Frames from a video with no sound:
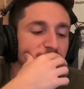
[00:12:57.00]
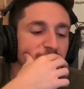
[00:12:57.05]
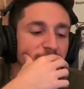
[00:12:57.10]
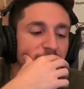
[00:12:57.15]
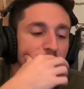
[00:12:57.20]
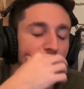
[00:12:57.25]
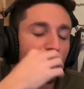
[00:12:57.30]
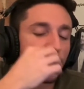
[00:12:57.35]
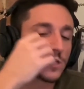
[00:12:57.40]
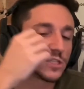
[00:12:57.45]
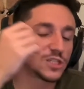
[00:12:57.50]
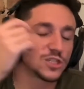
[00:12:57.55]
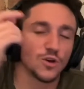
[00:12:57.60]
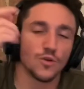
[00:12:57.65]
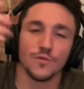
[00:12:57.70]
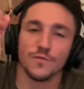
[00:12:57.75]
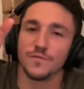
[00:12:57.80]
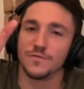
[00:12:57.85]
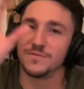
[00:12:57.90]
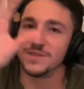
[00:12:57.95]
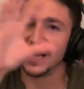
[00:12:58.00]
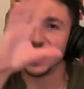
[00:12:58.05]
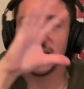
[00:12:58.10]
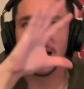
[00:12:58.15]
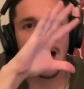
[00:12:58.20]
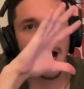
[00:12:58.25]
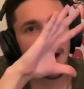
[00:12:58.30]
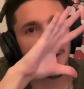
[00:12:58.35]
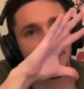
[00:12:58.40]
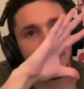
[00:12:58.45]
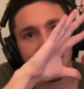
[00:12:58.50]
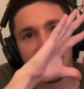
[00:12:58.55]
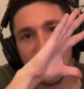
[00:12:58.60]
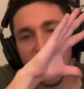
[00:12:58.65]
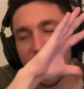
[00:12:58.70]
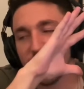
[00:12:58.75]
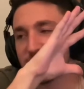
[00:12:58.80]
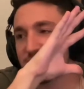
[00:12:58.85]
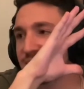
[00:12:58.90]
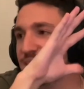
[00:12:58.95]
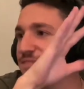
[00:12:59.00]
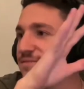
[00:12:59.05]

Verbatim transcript: I'm also I'm not